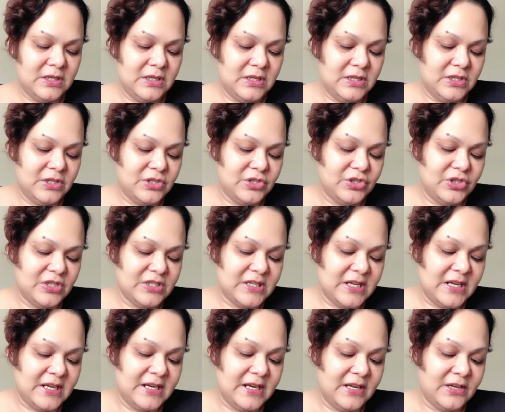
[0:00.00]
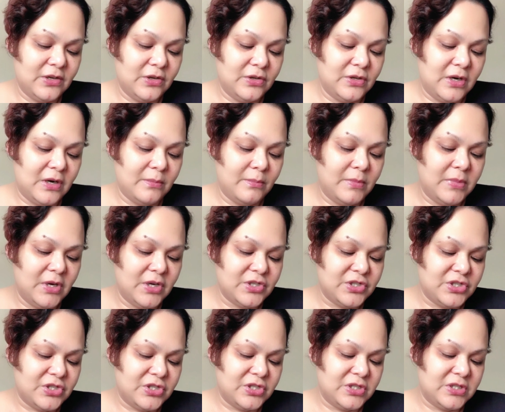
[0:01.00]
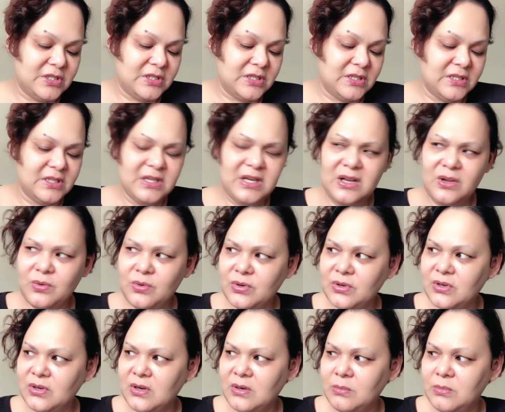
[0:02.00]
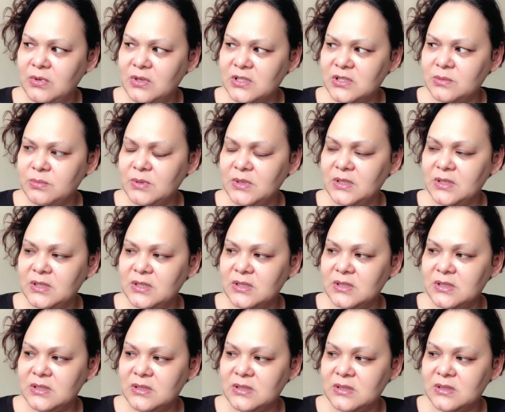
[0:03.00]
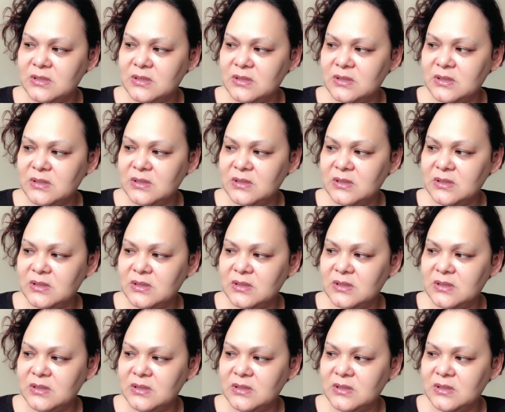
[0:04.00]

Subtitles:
it's just highlighter, not blush. Did I order a blush by this?